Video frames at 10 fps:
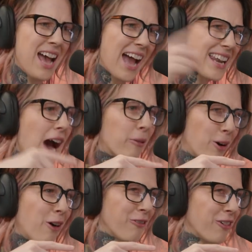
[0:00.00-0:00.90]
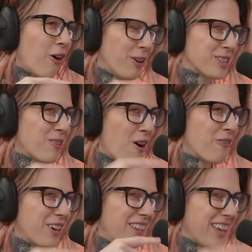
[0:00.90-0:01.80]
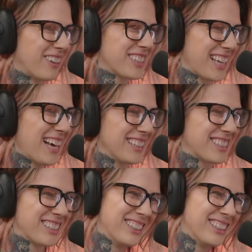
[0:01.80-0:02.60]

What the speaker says: and now we're all also over in the LCS.